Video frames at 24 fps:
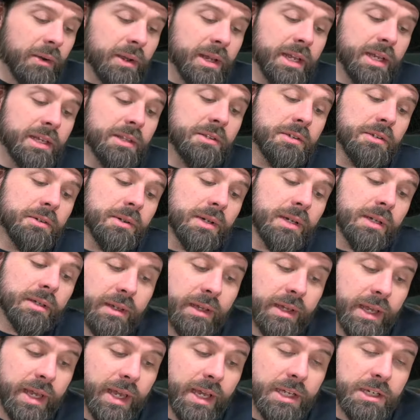we need to uh,
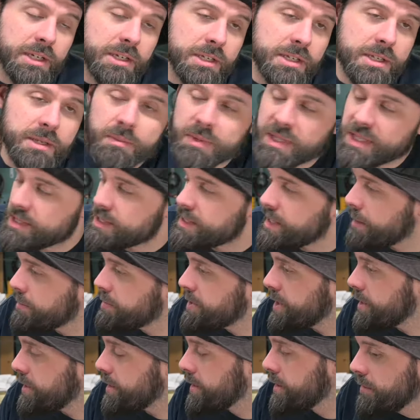engage in some
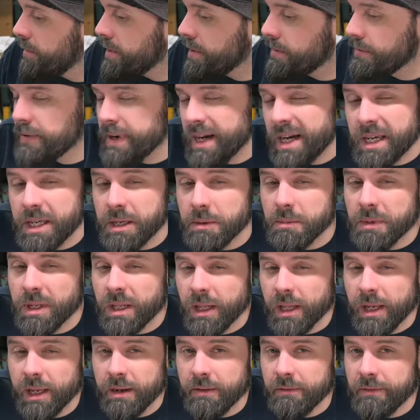inception. When you vacuum
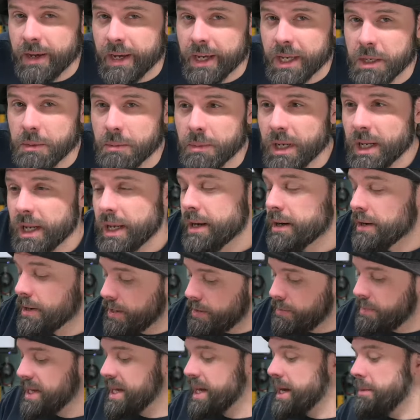clean a vacuum cleaner,
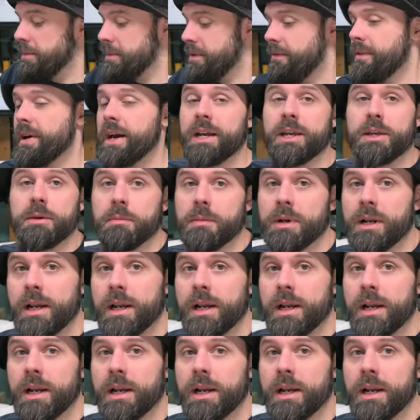you become a vacuum